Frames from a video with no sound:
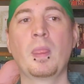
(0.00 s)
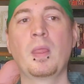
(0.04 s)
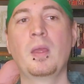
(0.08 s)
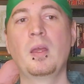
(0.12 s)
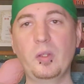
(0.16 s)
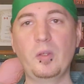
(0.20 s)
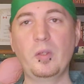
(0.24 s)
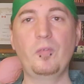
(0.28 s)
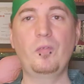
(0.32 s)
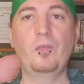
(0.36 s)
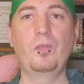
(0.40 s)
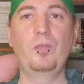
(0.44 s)
The
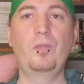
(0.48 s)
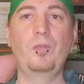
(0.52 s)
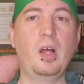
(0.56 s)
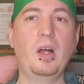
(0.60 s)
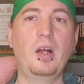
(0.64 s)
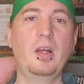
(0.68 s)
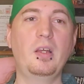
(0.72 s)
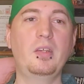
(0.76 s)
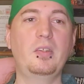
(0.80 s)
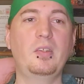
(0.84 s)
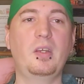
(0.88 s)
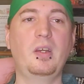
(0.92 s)
only
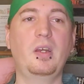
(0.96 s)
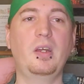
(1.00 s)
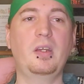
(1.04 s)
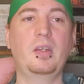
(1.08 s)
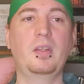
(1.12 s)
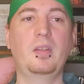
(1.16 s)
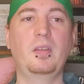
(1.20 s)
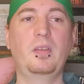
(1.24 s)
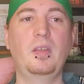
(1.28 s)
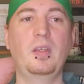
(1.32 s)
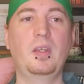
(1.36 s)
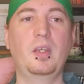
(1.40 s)
flaws I
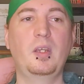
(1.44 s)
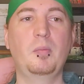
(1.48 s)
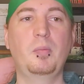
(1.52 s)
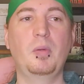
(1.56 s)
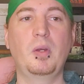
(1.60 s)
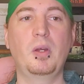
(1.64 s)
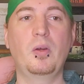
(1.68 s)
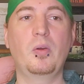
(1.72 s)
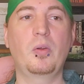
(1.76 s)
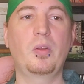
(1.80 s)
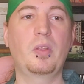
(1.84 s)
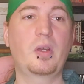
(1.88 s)
can think
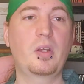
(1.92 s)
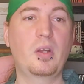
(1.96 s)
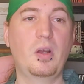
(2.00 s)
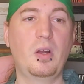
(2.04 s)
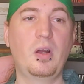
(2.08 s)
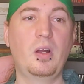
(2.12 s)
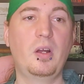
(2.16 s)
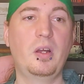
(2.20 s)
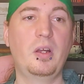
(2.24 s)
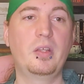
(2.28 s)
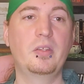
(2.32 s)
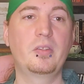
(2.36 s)
about, or the
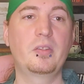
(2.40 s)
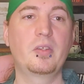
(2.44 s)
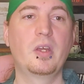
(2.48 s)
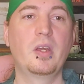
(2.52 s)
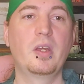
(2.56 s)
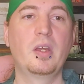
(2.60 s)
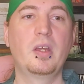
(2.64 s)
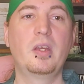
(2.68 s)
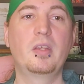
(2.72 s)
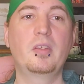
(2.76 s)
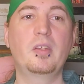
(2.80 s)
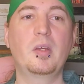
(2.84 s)
cons,
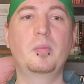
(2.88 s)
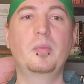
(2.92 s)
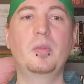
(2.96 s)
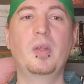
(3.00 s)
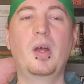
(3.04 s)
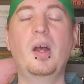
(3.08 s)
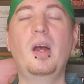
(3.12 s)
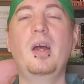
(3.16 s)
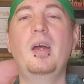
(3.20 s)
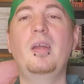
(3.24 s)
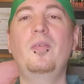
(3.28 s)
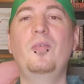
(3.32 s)
is I'm
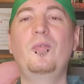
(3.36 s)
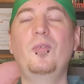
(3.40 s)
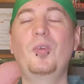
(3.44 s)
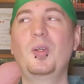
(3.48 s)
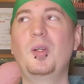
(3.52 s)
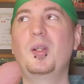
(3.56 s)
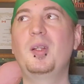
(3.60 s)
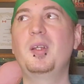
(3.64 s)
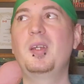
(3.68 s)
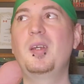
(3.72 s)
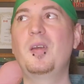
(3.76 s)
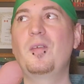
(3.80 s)
not
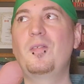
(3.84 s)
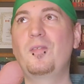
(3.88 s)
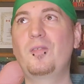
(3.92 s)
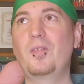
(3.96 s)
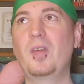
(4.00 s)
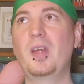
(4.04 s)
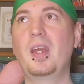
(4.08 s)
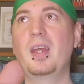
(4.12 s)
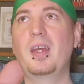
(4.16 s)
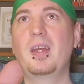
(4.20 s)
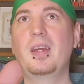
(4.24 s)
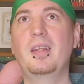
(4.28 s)
really a
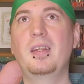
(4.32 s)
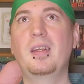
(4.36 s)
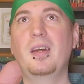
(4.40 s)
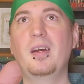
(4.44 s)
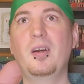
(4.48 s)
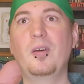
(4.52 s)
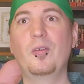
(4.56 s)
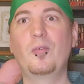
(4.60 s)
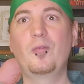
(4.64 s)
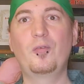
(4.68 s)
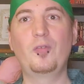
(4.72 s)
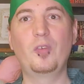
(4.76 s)
fan
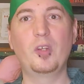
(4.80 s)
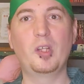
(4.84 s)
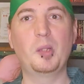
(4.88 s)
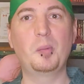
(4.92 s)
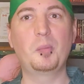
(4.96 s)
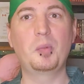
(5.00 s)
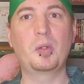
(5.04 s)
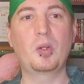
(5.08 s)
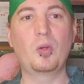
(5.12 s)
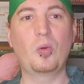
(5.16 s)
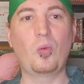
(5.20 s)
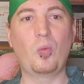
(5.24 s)
of
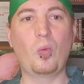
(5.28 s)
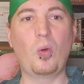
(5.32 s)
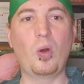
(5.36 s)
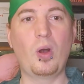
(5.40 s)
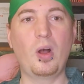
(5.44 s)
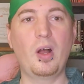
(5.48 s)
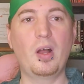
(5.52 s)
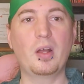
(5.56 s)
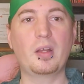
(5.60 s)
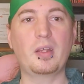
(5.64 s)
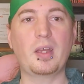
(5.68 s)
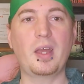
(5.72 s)
Philip
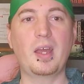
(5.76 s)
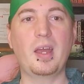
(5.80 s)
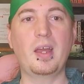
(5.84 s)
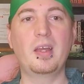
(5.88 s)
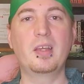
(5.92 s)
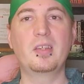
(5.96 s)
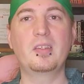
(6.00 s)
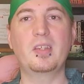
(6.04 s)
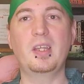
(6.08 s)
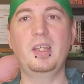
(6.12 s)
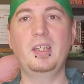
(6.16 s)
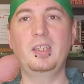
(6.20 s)
Kwok
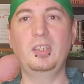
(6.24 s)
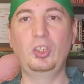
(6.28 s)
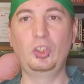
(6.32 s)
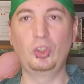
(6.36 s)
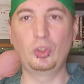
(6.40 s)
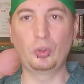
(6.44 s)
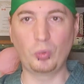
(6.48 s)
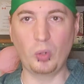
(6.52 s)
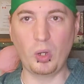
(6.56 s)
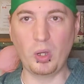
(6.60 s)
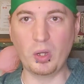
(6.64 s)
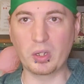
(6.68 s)
as a
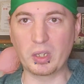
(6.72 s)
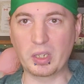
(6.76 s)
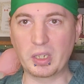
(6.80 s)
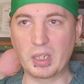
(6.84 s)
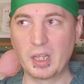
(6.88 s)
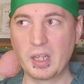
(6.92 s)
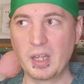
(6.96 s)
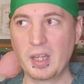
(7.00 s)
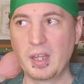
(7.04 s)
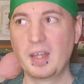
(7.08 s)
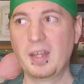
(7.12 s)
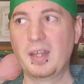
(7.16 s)

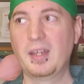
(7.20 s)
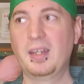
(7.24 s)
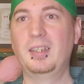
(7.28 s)
drunk.